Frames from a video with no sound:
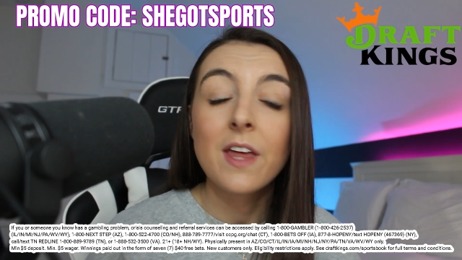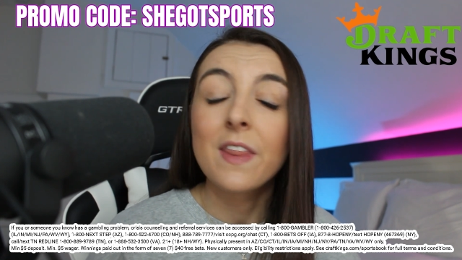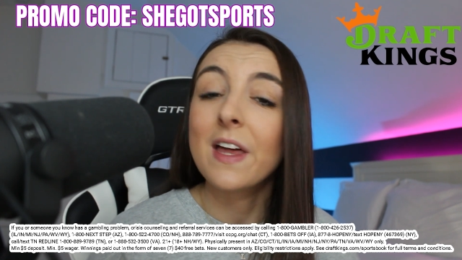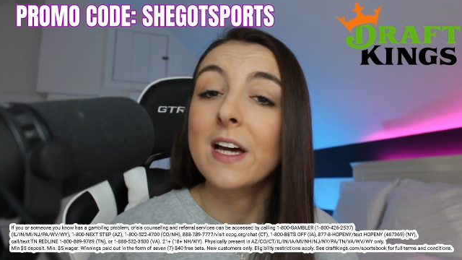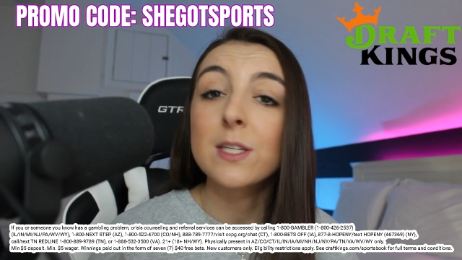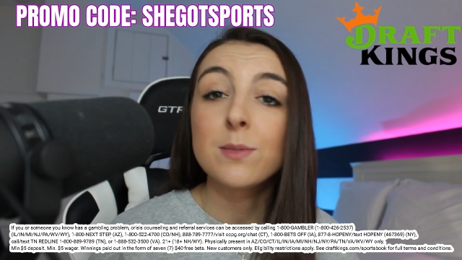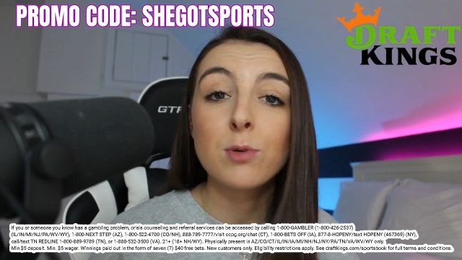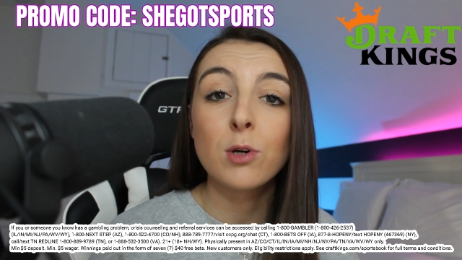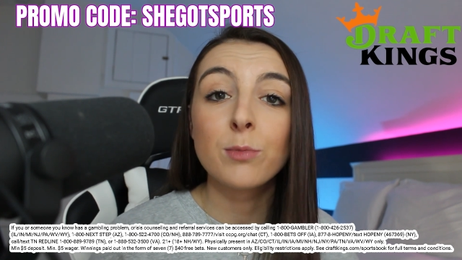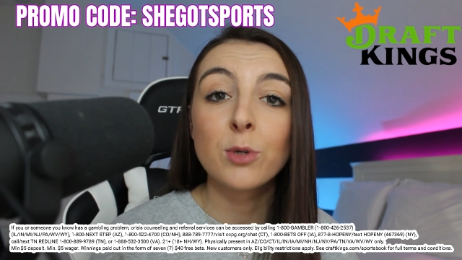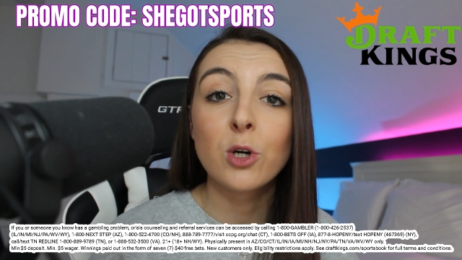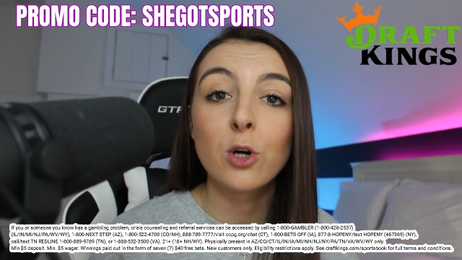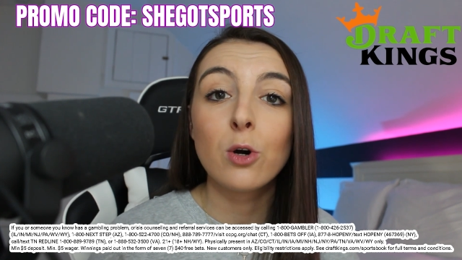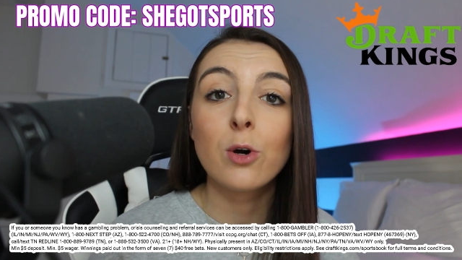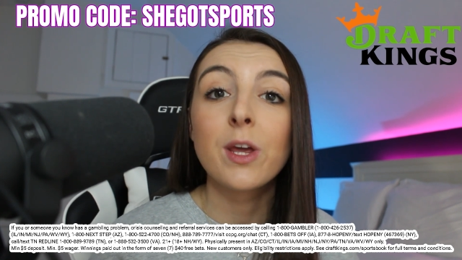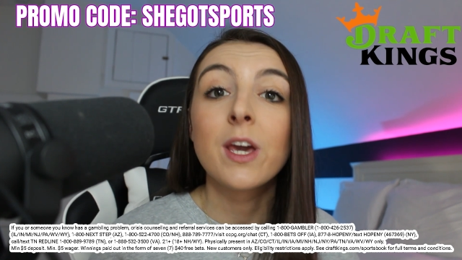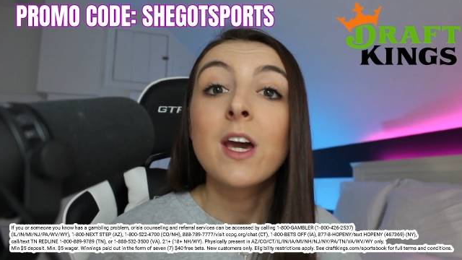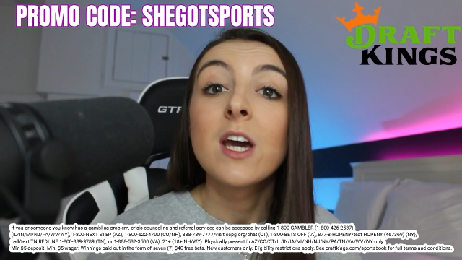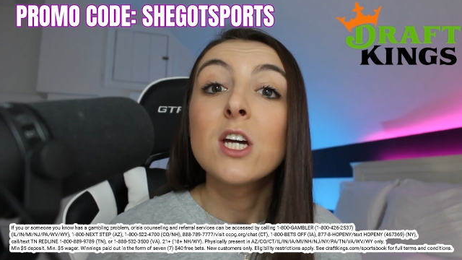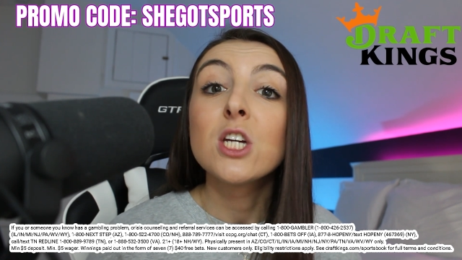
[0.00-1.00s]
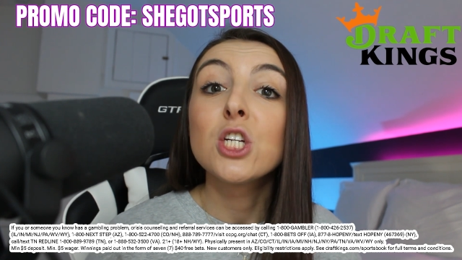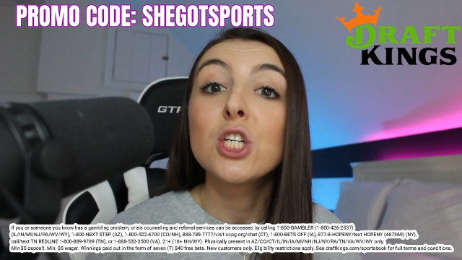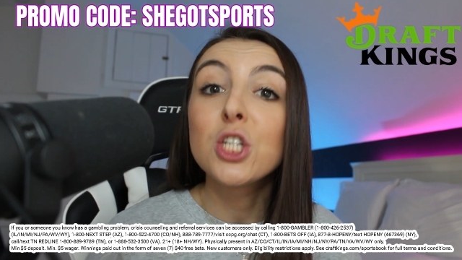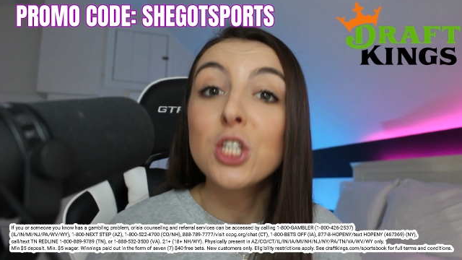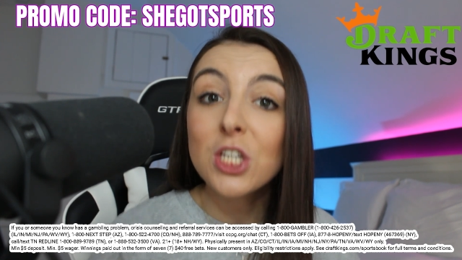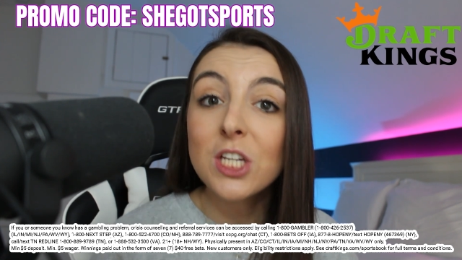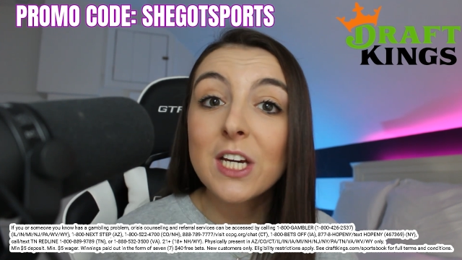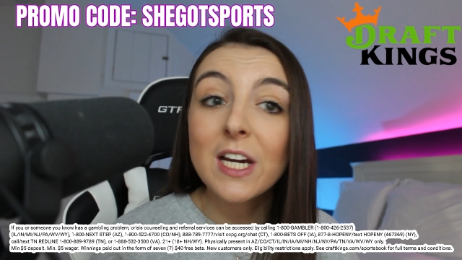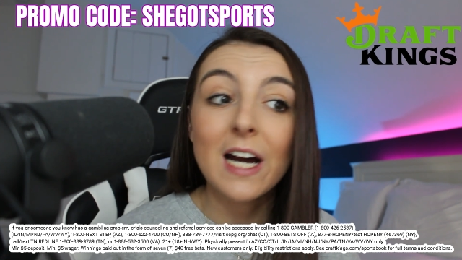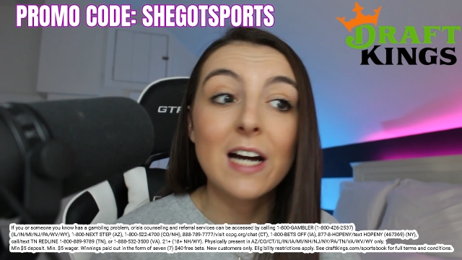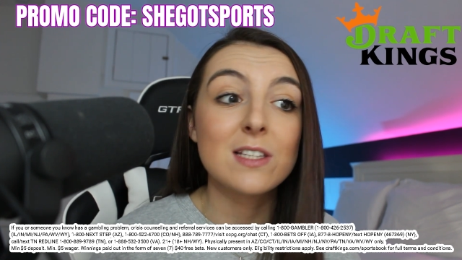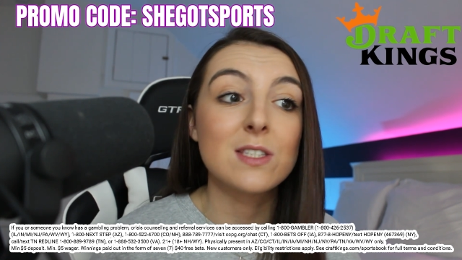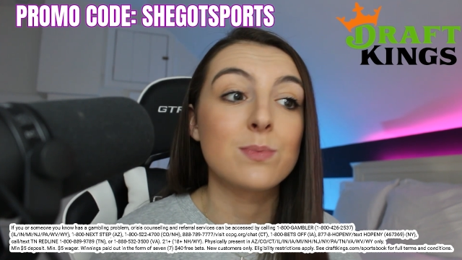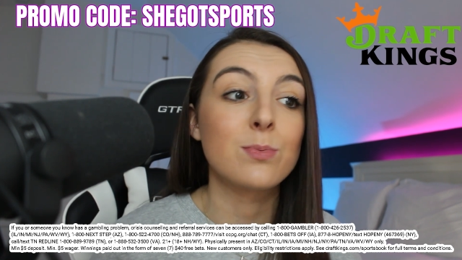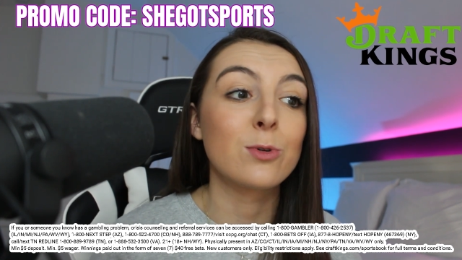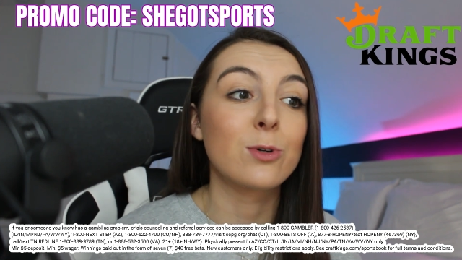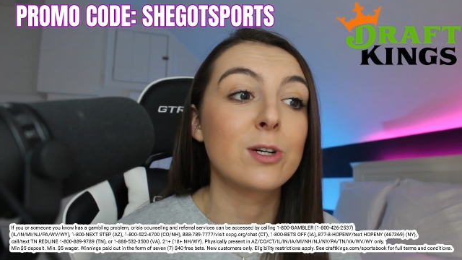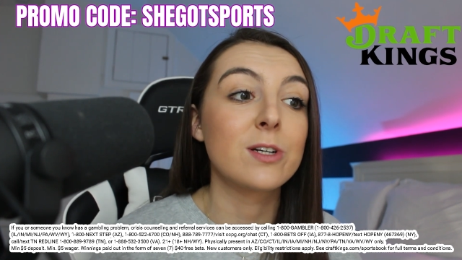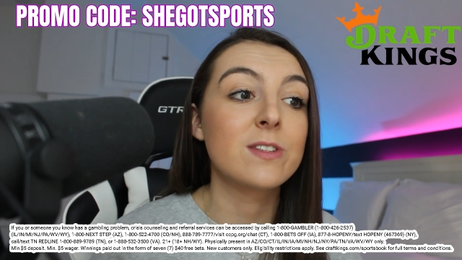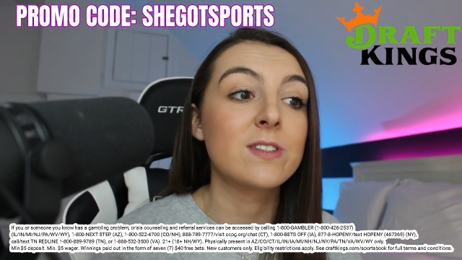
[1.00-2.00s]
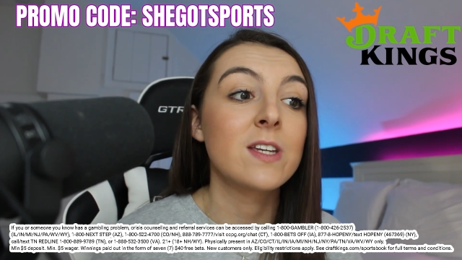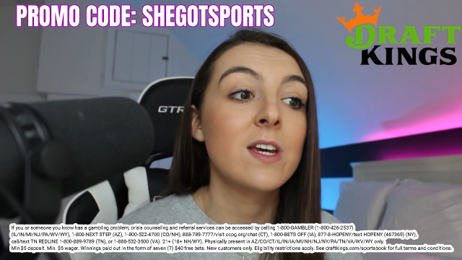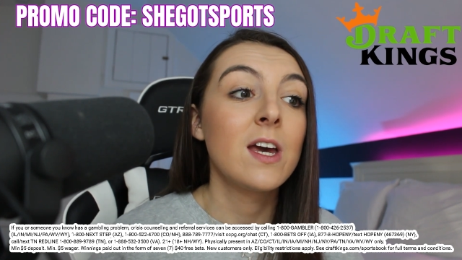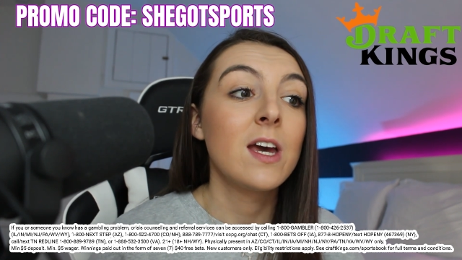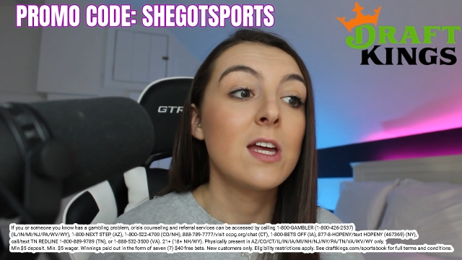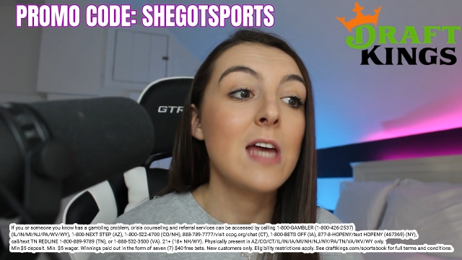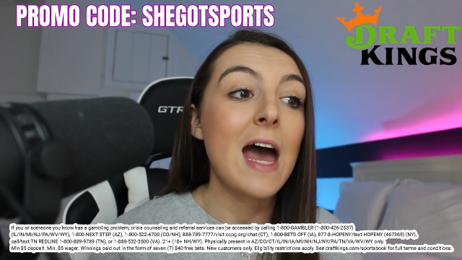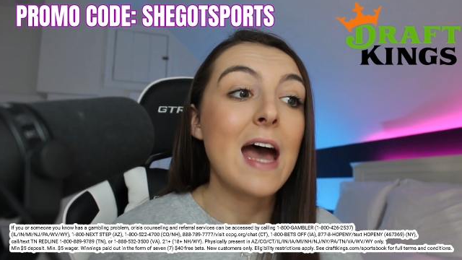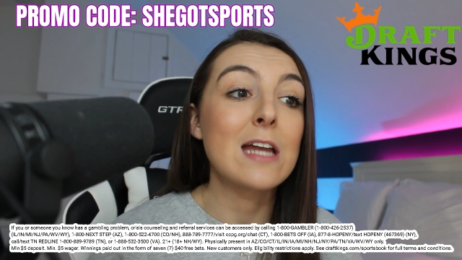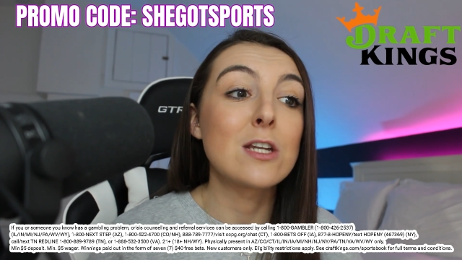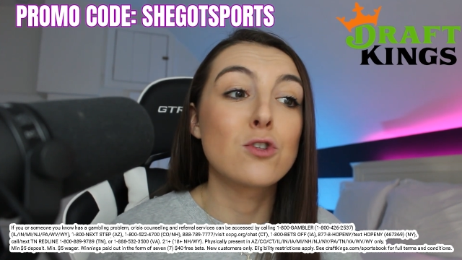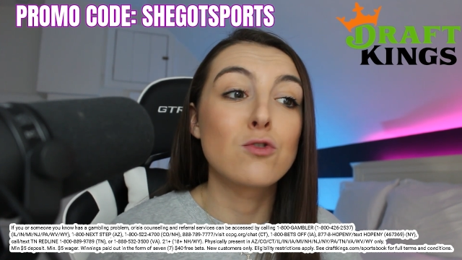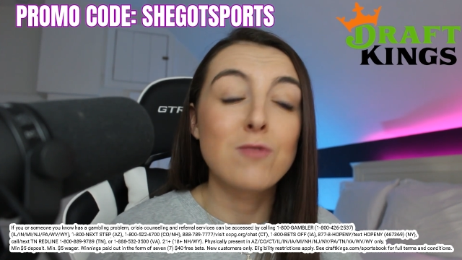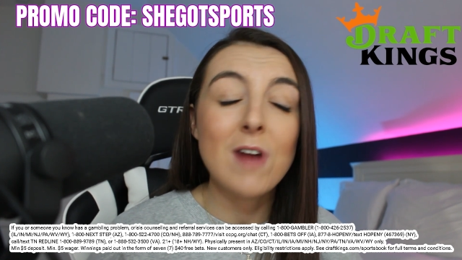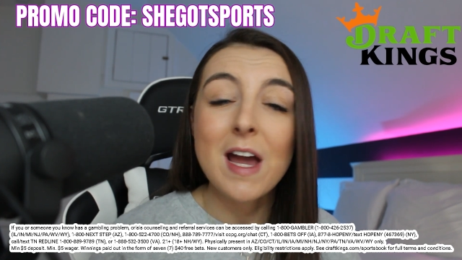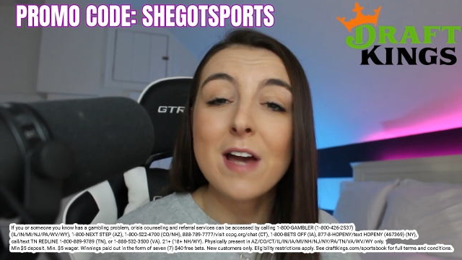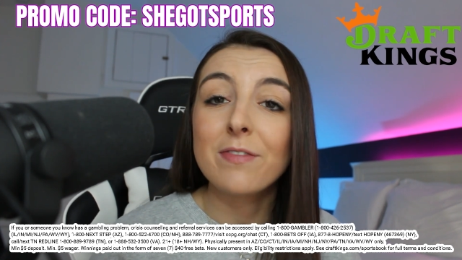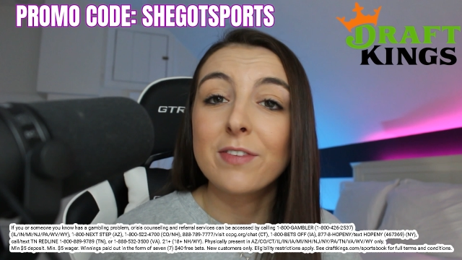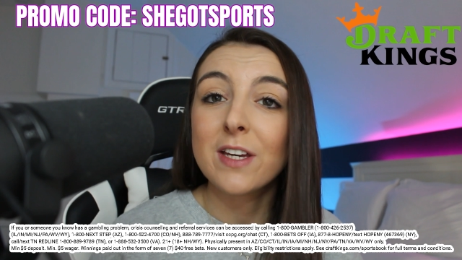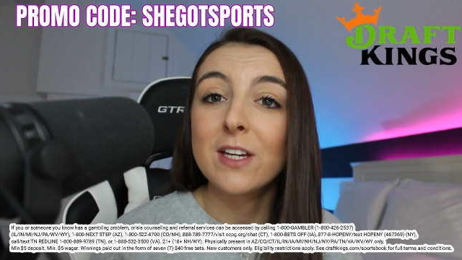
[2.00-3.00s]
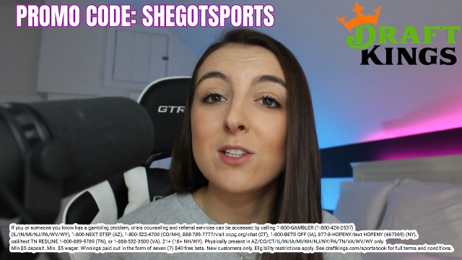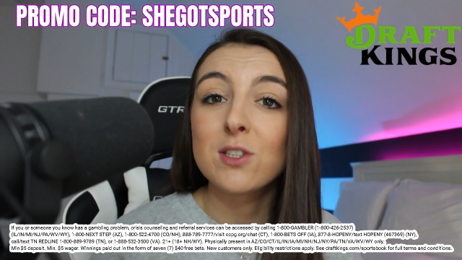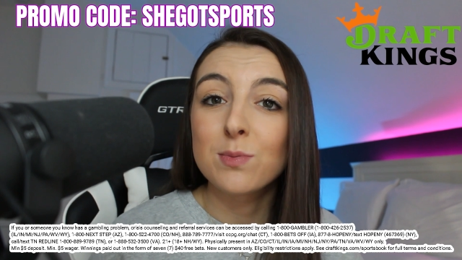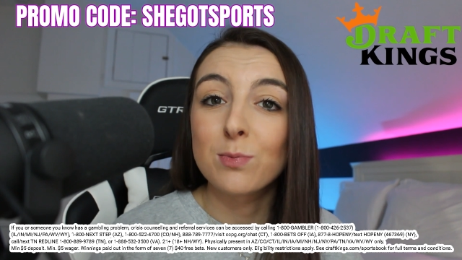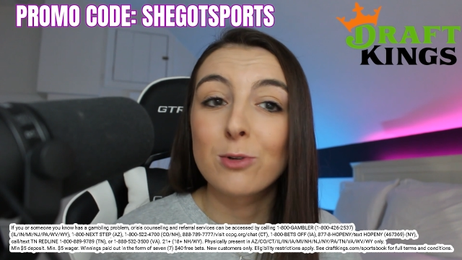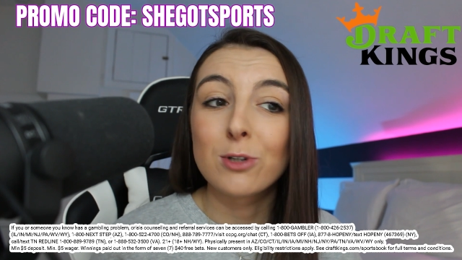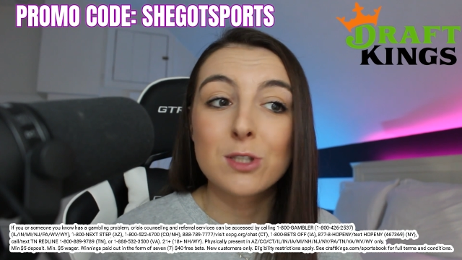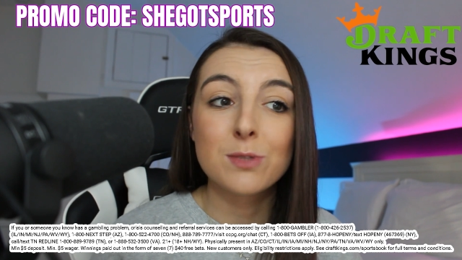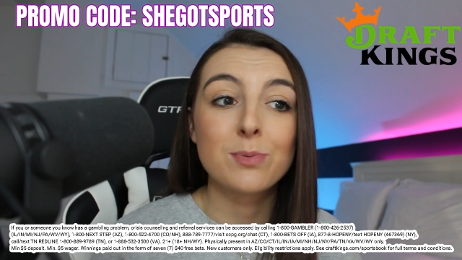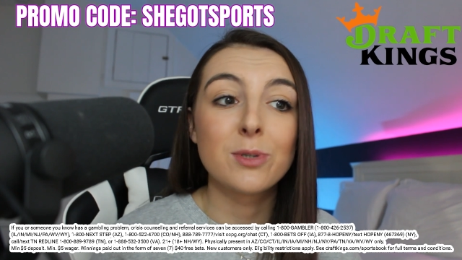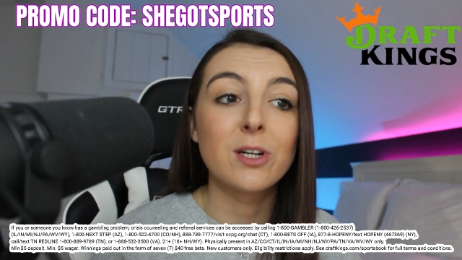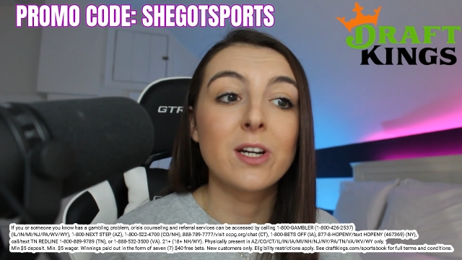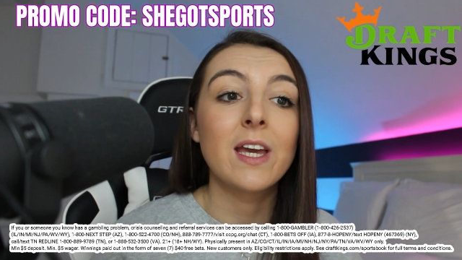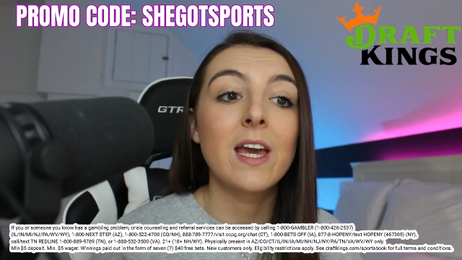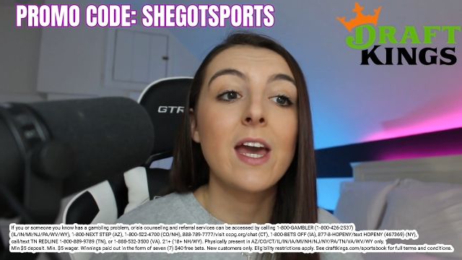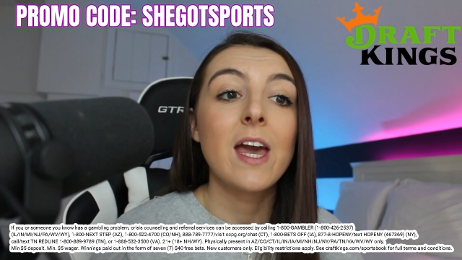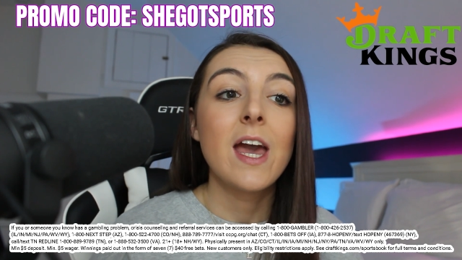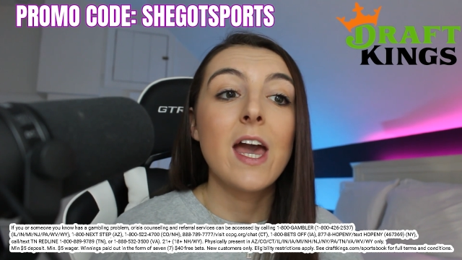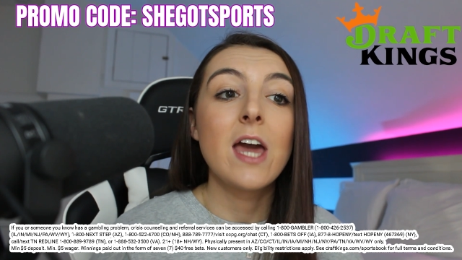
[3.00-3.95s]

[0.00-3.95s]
That's promo code SheGotSports at DraftKings Sportsbook,